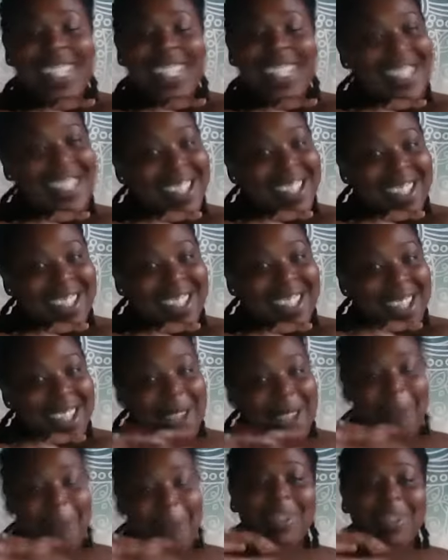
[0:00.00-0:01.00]
Take
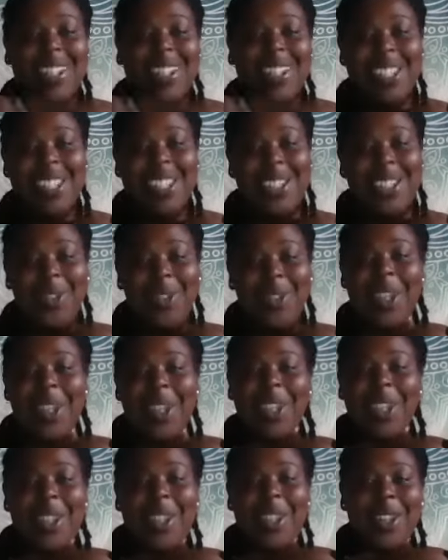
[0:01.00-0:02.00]
care. Blessings,
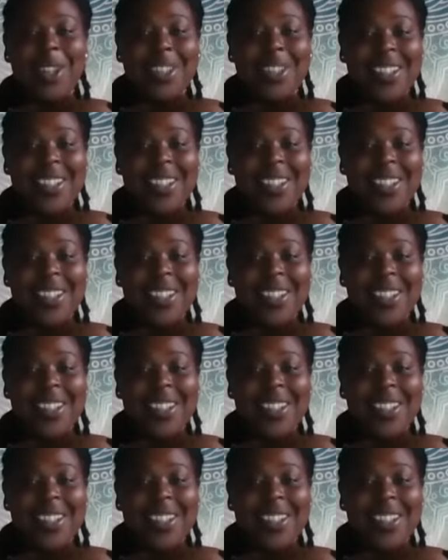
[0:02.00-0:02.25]
Virgo.